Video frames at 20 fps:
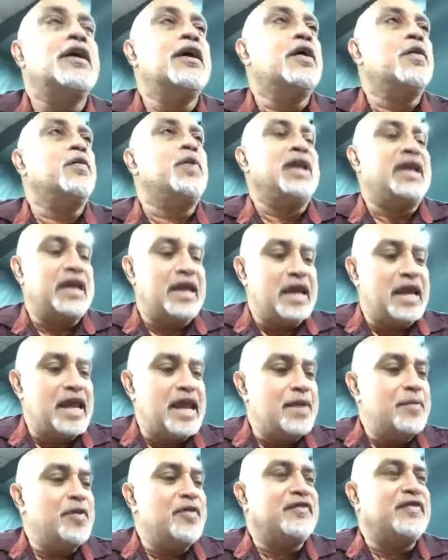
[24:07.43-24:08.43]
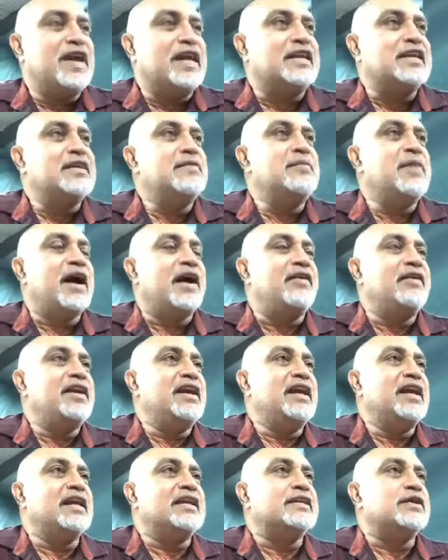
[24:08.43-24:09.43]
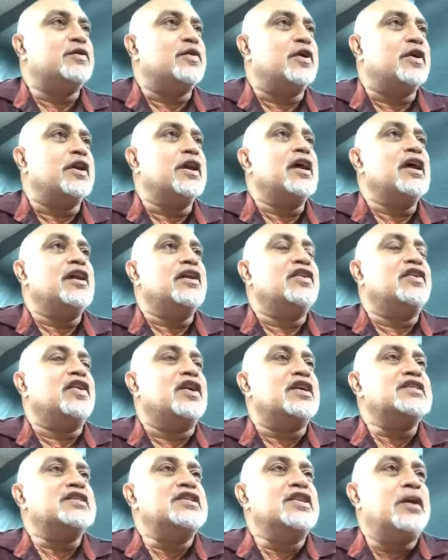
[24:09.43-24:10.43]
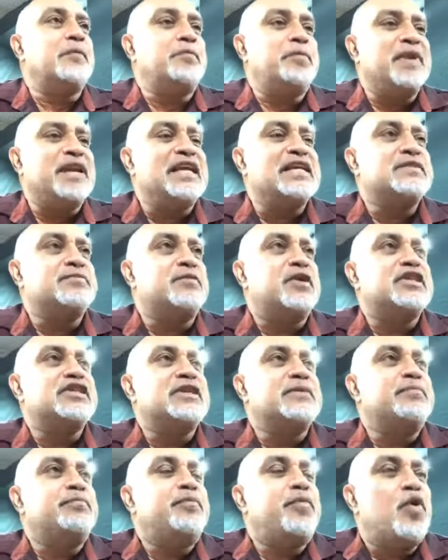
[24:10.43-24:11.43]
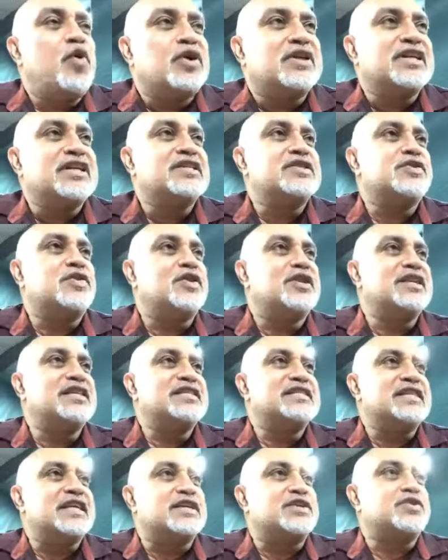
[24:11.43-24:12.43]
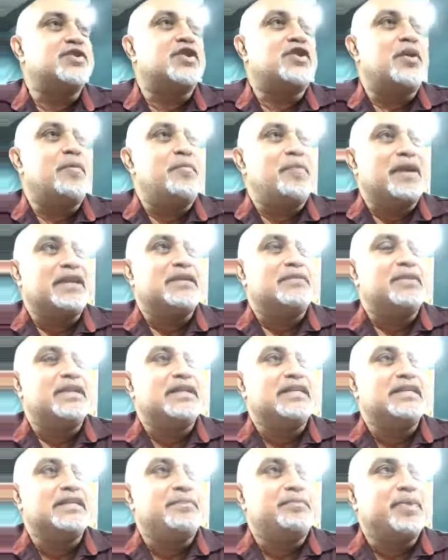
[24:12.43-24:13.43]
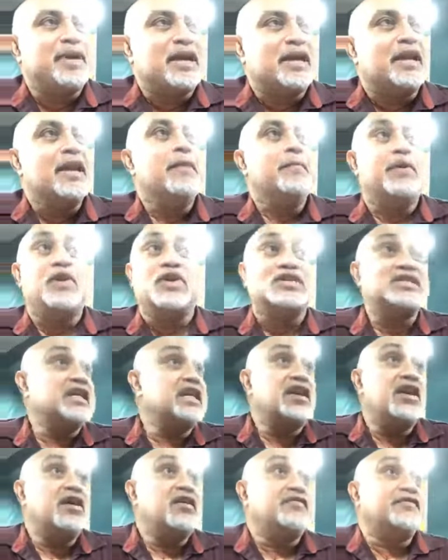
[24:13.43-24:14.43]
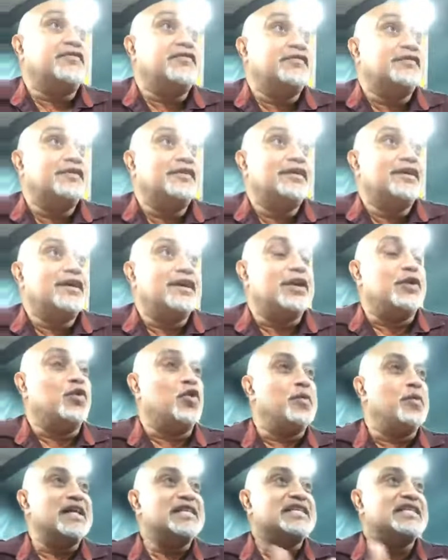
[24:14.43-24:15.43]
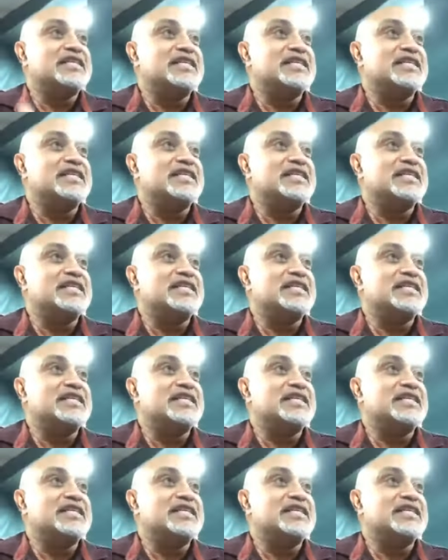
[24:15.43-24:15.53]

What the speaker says: with the aim of getting married later on does not place much importance on the sexual compatibility part because they love. The romance is